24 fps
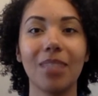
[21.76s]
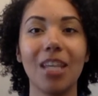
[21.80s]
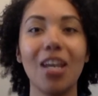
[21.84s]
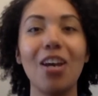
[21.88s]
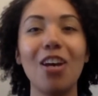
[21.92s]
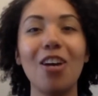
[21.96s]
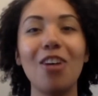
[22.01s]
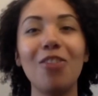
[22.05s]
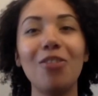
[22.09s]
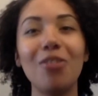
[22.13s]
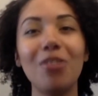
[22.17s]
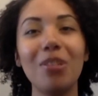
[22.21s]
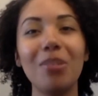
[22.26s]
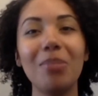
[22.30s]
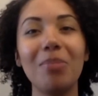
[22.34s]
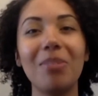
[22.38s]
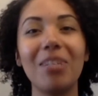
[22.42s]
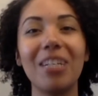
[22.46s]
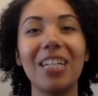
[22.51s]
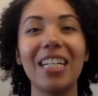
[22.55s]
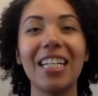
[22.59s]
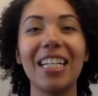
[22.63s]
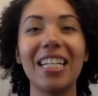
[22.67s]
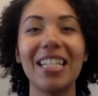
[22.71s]
A
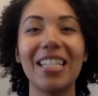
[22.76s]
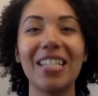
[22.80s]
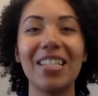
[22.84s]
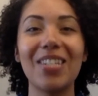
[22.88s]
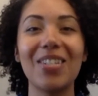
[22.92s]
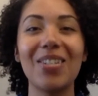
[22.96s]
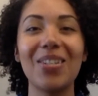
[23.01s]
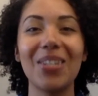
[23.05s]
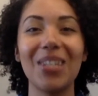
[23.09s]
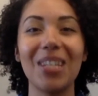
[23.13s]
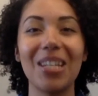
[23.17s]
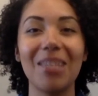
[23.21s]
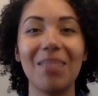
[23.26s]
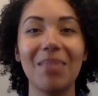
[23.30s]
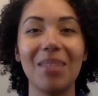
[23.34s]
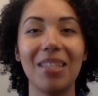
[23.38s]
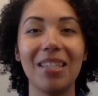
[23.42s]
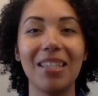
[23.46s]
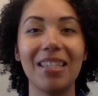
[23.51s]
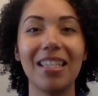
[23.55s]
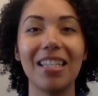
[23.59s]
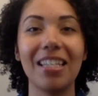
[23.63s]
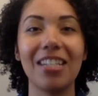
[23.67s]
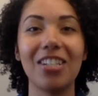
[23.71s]
rubric is a
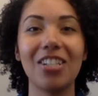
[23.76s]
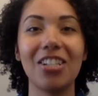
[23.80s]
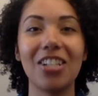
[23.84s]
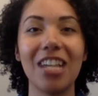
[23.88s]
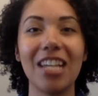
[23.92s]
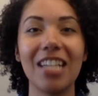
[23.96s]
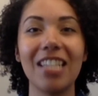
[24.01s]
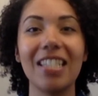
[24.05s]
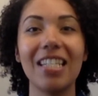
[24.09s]
document that shares